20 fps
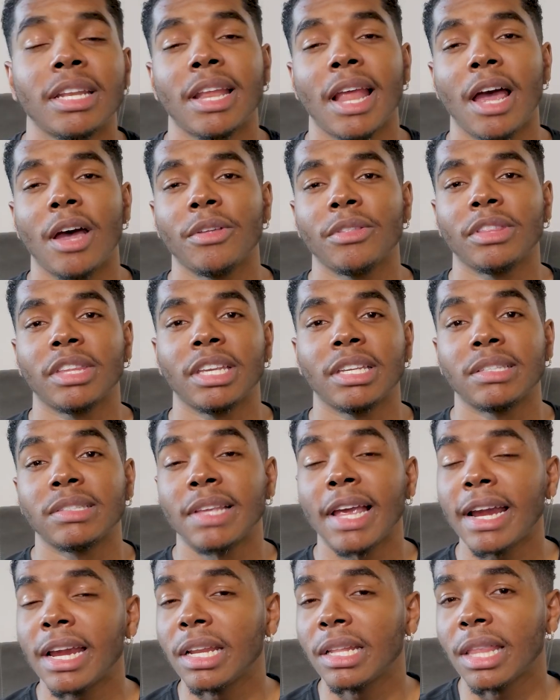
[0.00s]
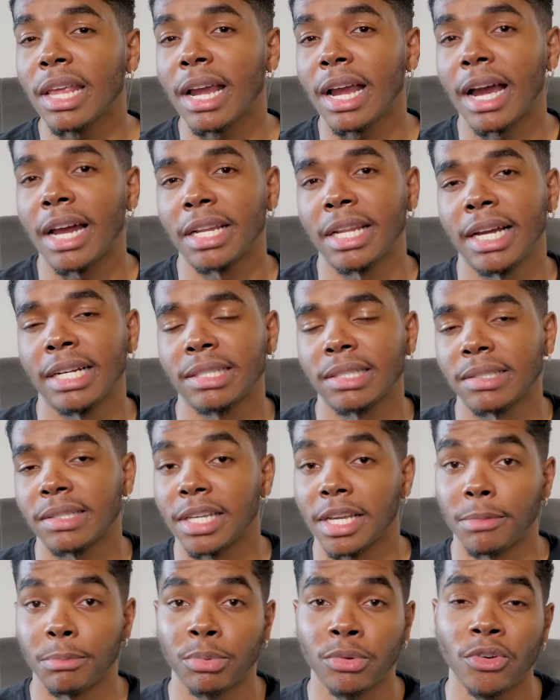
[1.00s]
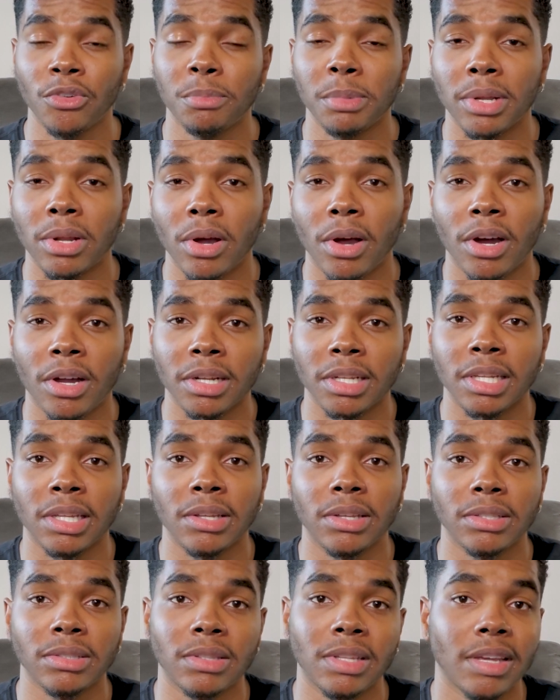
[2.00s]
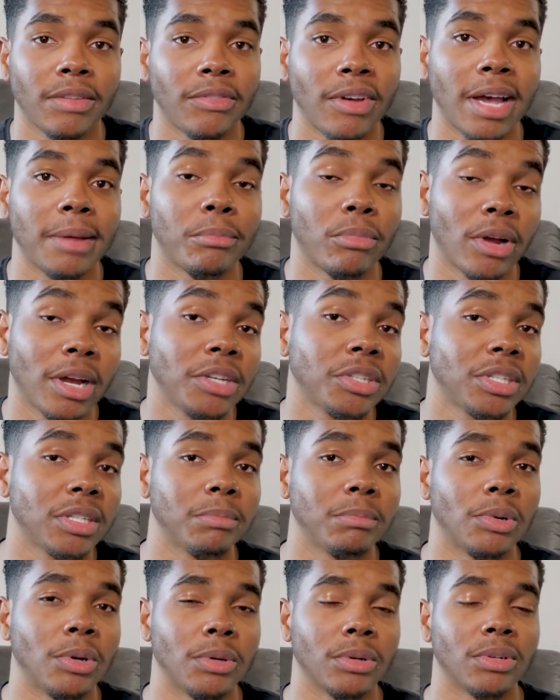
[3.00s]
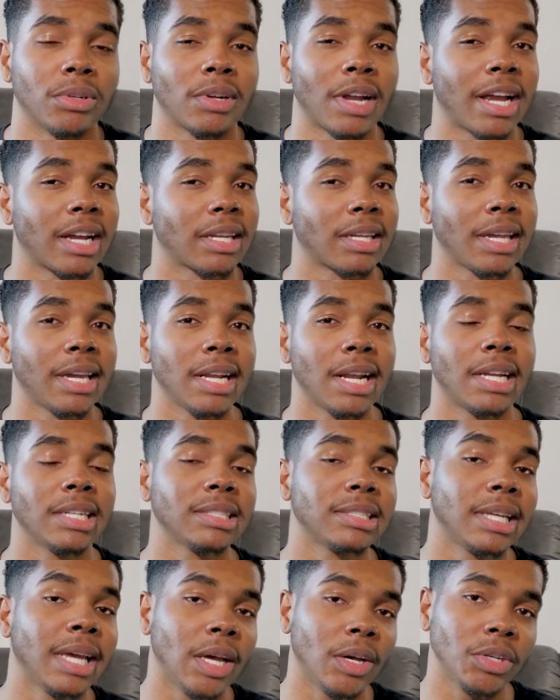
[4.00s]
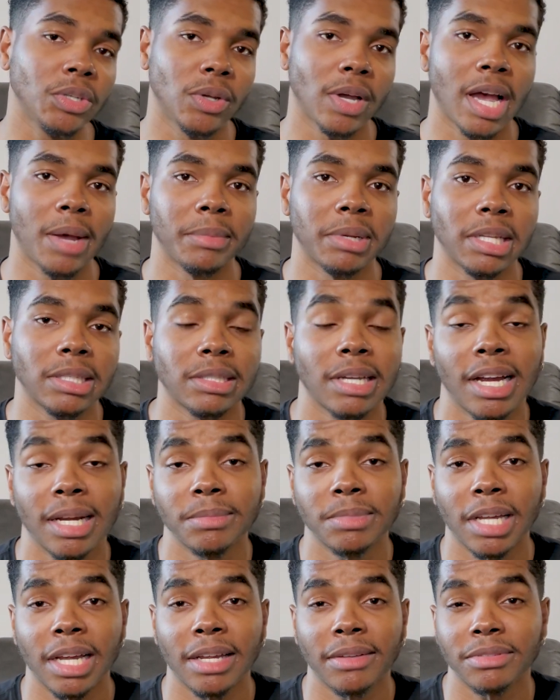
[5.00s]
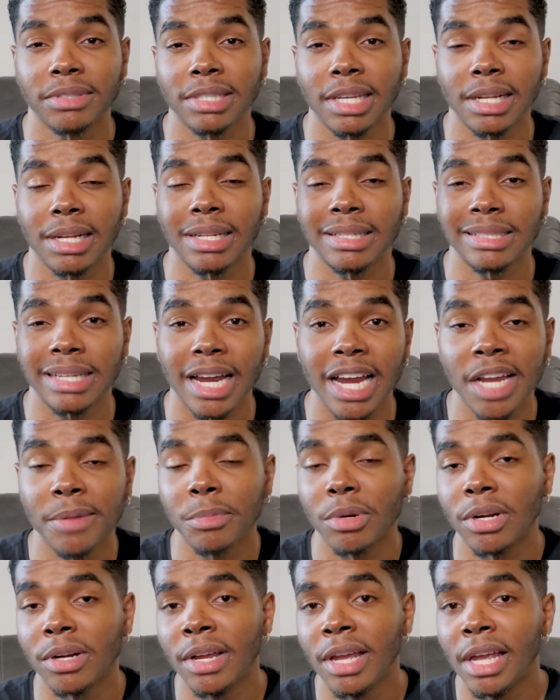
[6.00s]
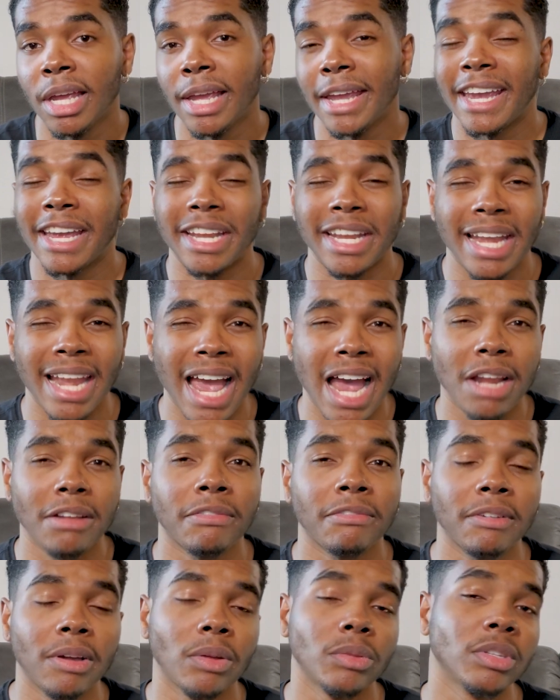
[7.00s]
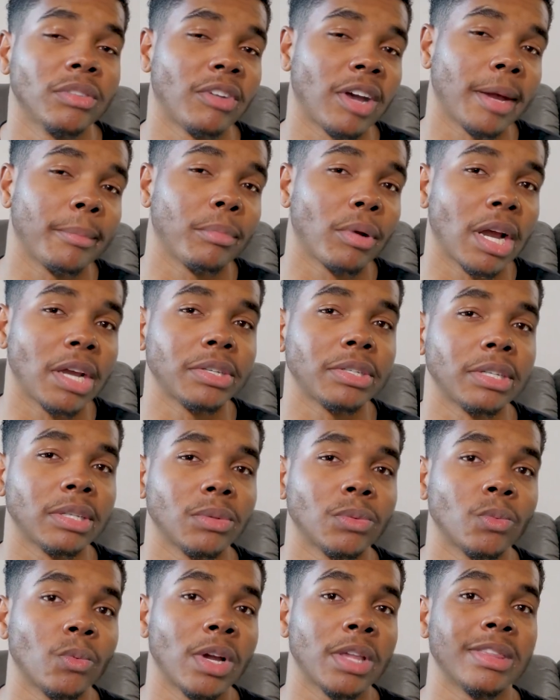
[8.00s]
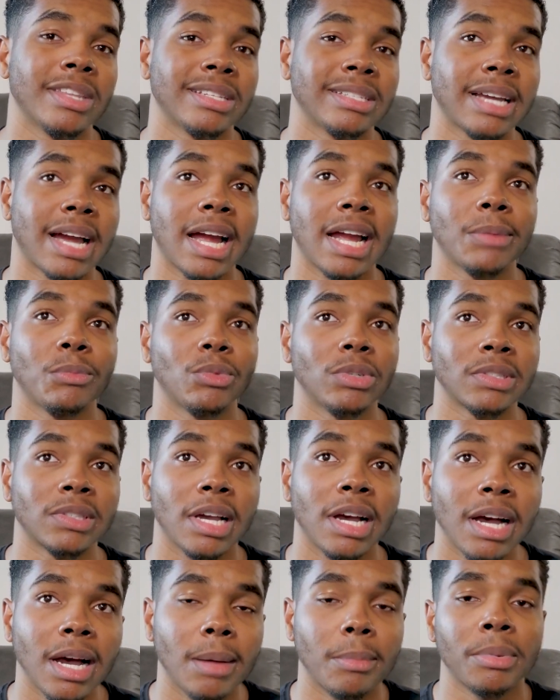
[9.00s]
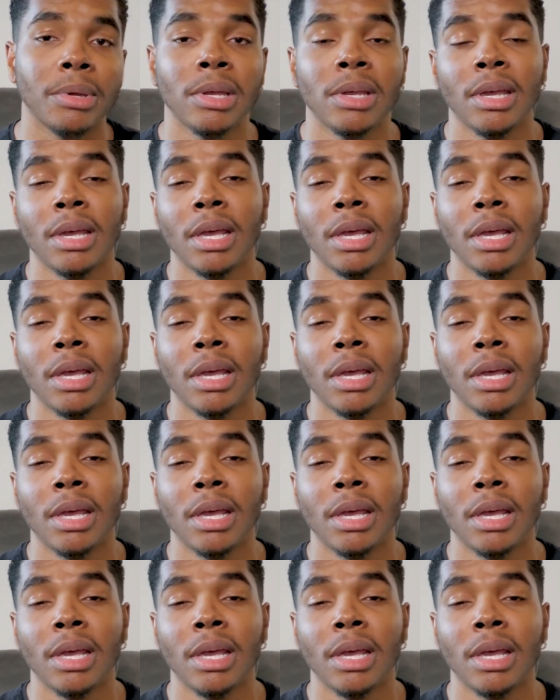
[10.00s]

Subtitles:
Now, the second thing I'd like to see improvement on is the vibration motor. I cannot tell you how many times I have set a timer and not felt the vibration when the time was up.